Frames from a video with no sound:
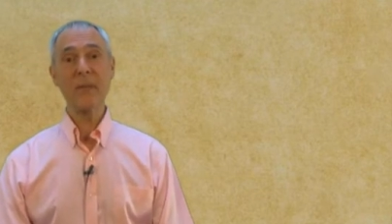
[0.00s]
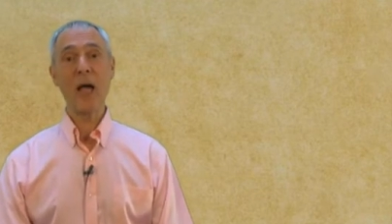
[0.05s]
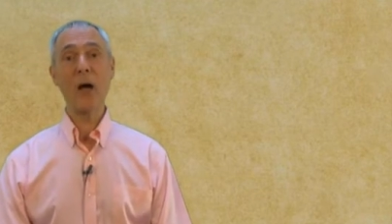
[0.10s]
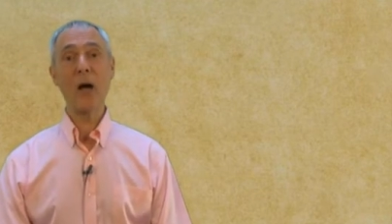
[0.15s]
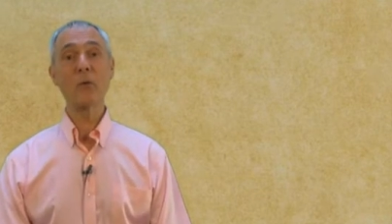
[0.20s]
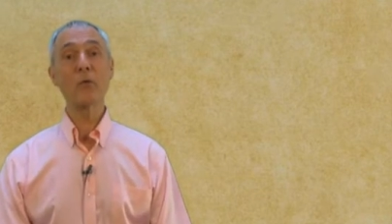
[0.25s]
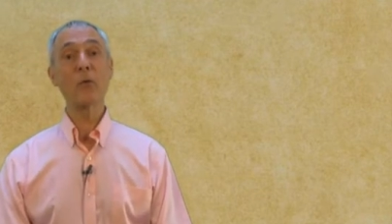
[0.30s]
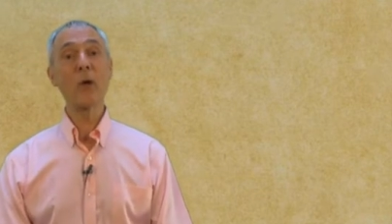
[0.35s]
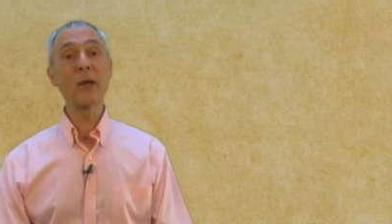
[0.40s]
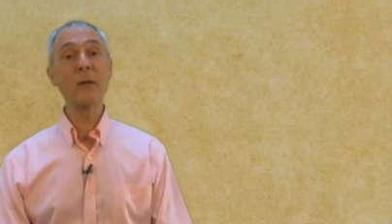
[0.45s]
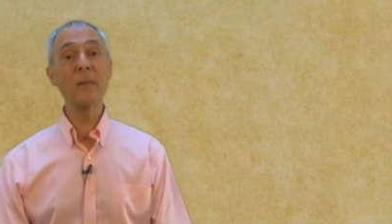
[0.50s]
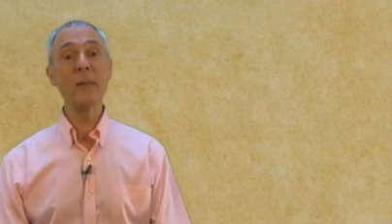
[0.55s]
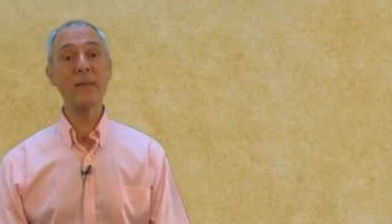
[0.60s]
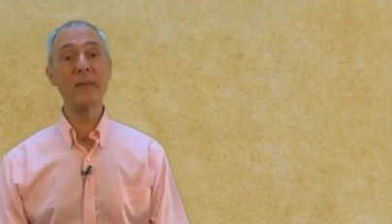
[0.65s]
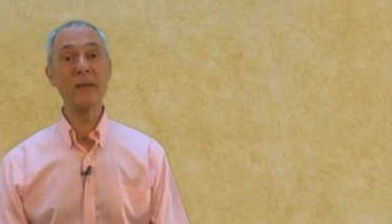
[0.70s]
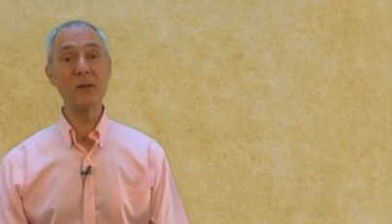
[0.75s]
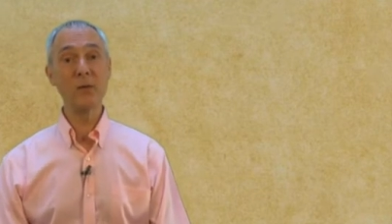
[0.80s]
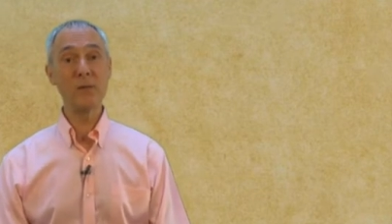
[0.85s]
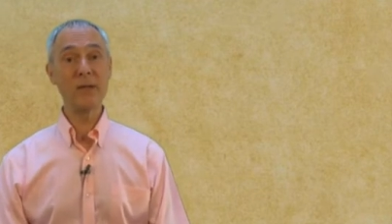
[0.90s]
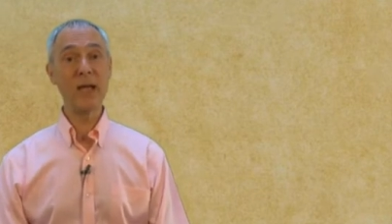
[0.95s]
I would
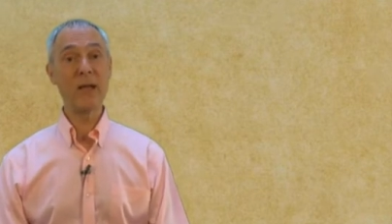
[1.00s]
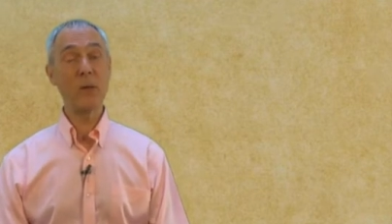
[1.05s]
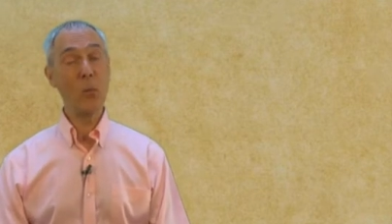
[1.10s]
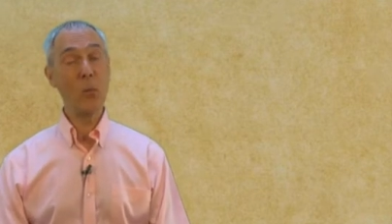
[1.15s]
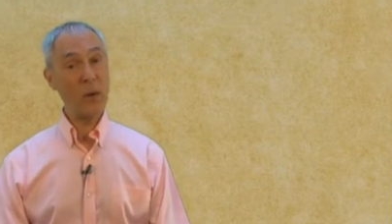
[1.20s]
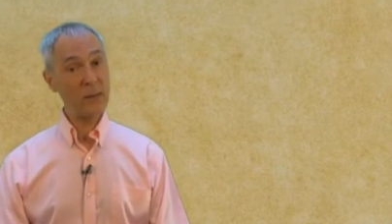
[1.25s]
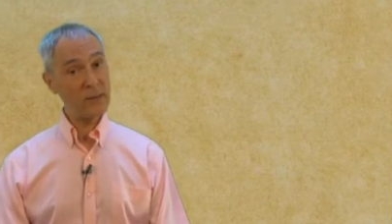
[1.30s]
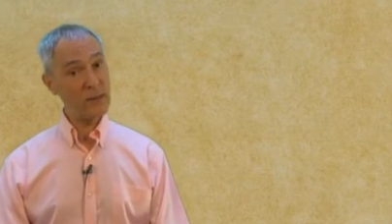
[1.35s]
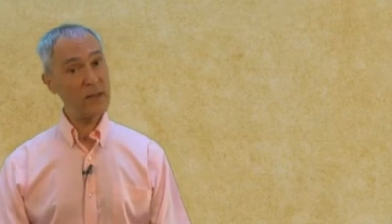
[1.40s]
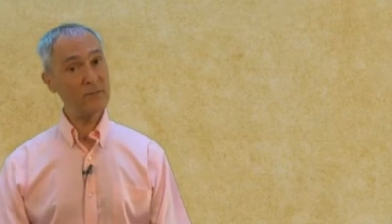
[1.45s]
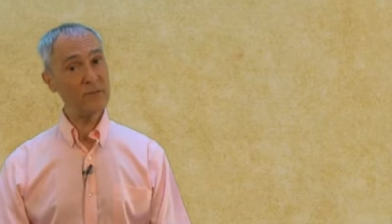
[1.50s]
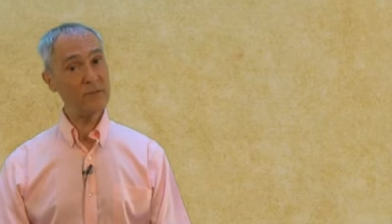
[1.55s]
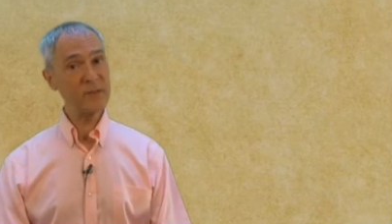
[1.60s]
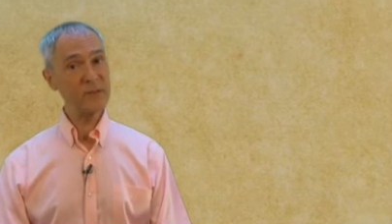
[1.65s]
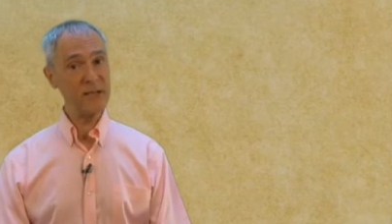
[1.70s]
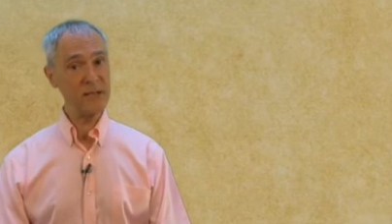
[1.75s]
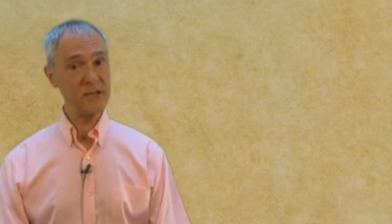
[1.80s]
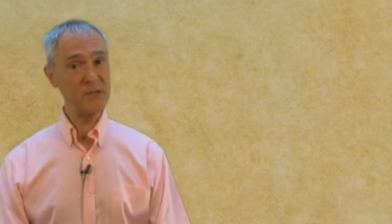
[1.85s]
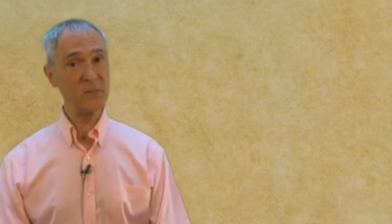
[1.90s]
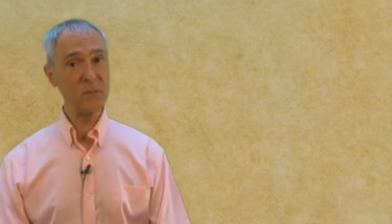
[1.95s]
recommend that you take one level
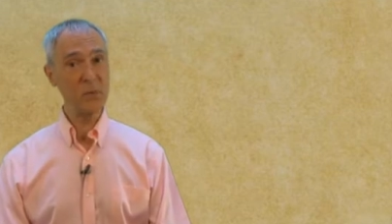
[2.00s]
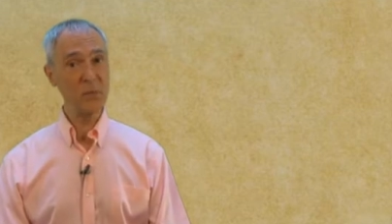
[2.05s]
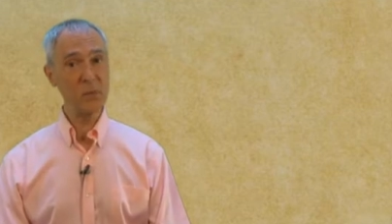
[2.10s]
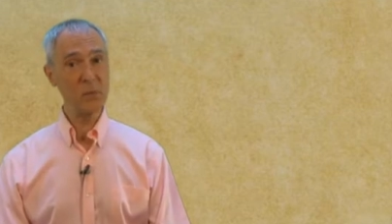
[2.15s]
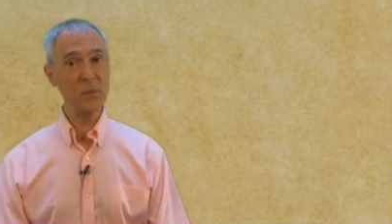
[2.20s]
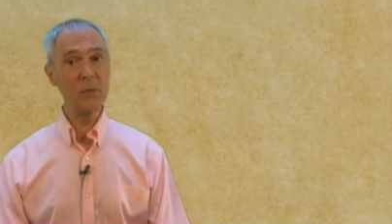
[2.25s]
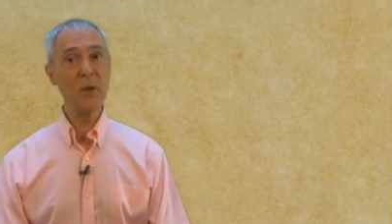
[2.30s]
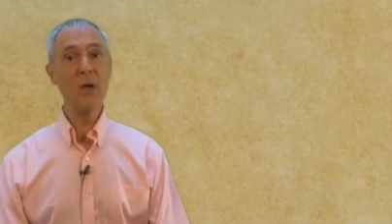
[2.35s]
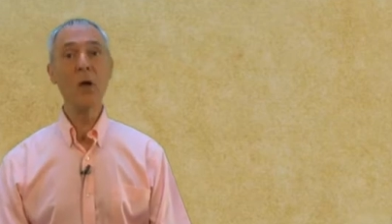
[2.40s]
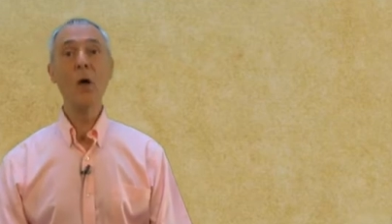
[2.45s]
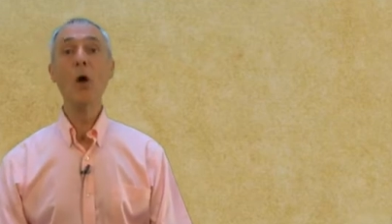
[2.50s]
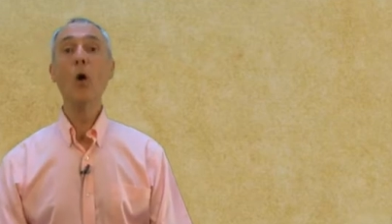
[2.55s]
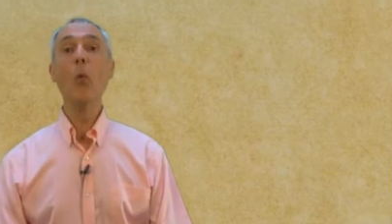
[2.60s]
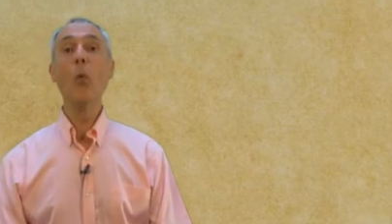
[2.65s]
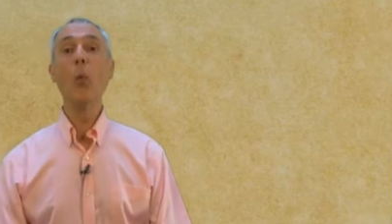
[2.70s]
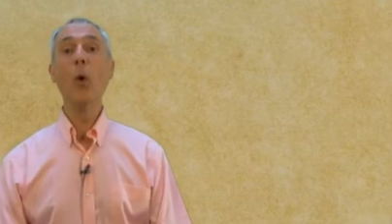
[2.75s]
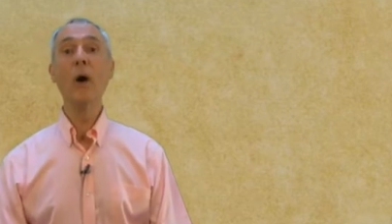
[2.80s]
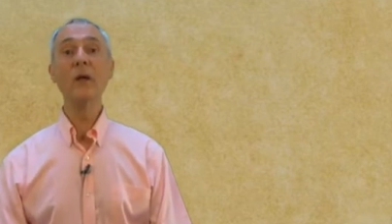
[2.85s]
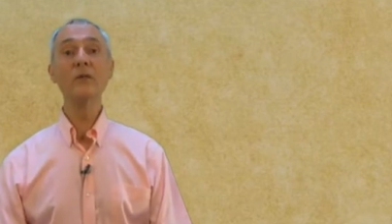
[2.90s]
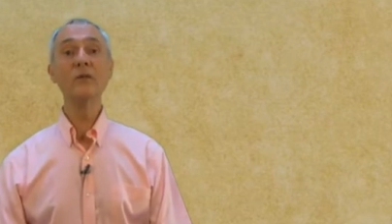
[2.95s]
teaspoon
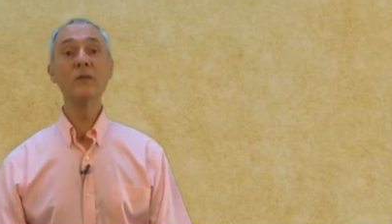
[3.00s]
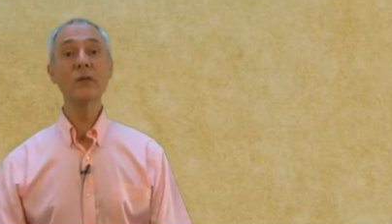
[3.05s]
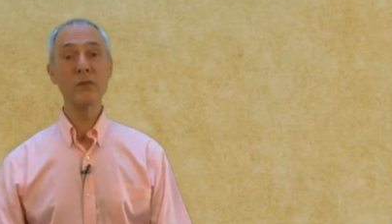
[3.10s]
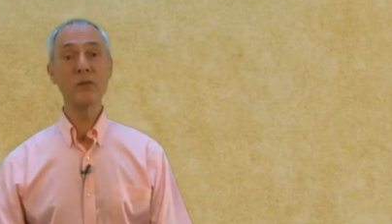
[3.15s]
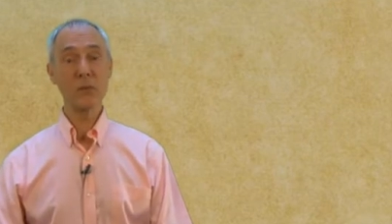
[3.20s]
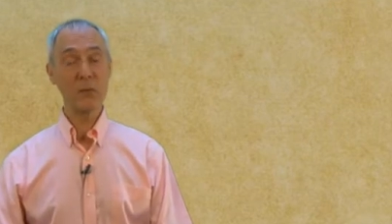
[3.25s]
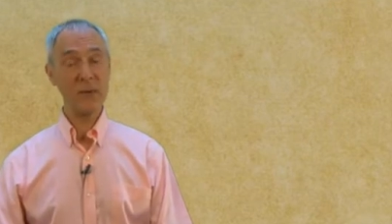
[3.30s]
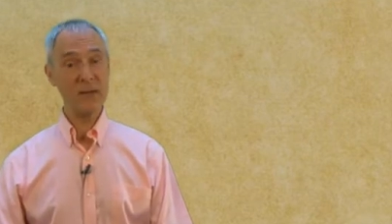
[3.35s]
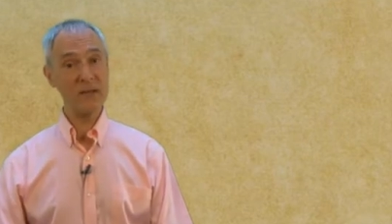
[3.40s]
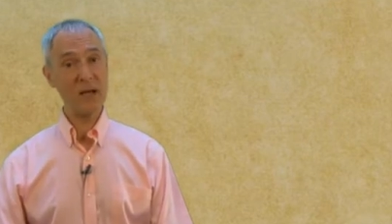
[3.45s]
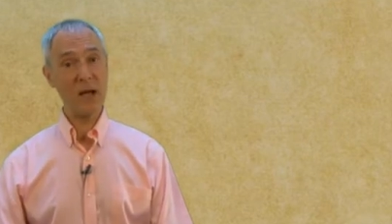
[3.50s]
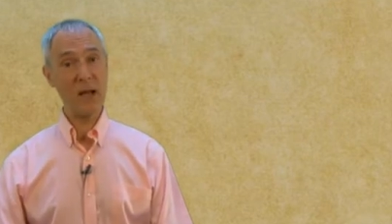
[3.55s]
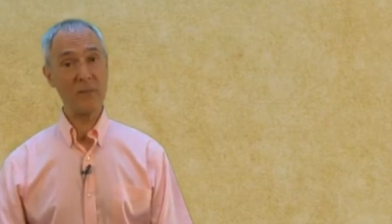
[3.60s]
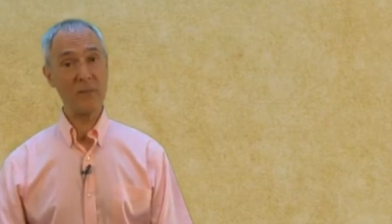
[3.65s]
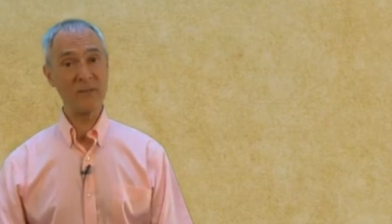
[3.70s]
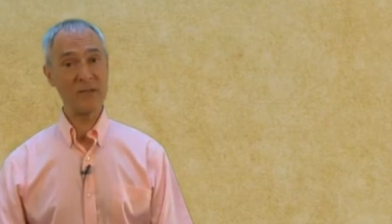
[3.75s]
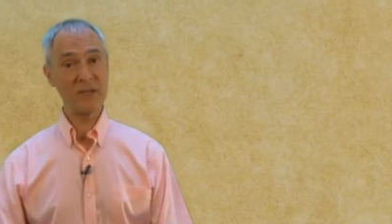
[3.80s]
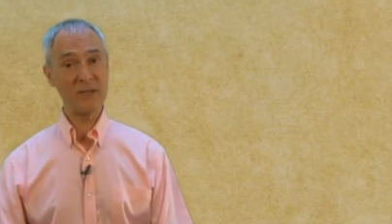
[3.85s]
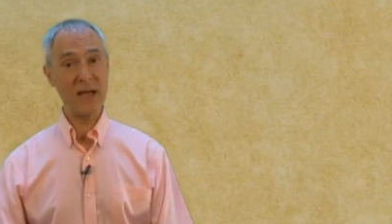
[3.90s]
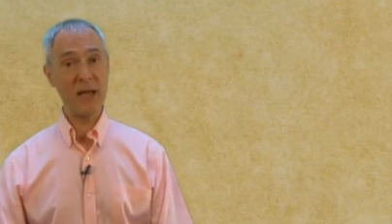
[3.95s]
1 to 3
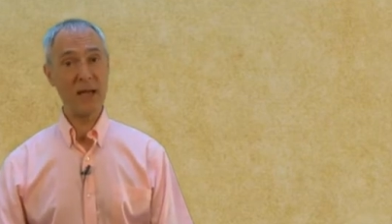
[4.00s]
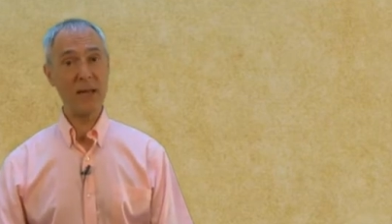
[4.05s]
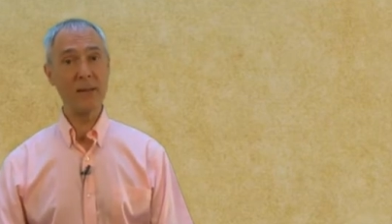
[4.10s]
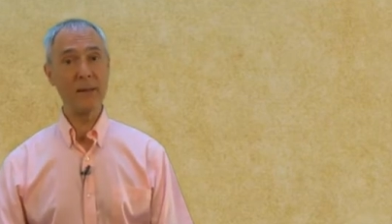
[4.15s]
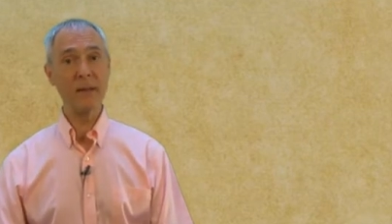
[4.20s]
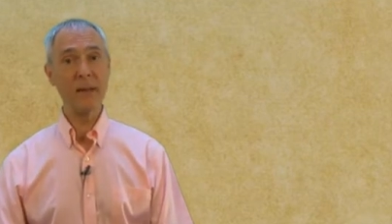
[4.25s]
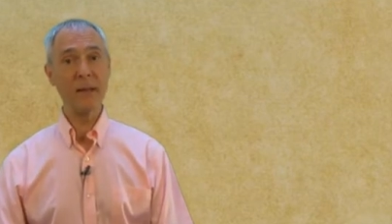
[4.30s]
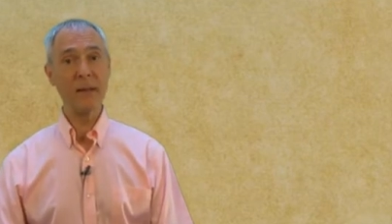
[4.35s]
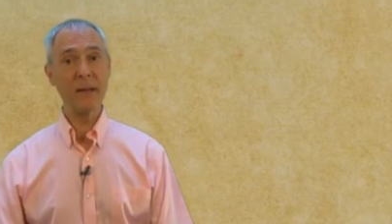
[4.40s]
times a day.